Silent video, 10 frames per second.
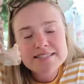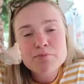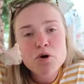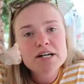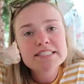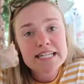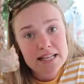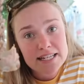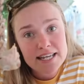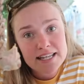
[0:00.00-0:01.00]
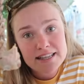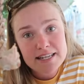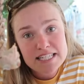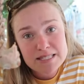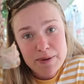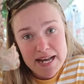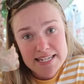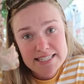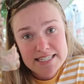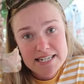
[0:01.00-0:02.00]
It's more delicately
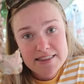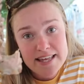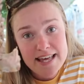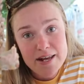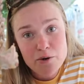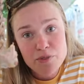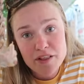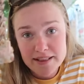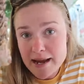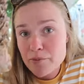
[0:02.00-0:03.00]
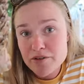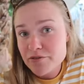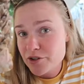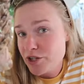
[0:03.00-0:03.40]
spiced than the lamb we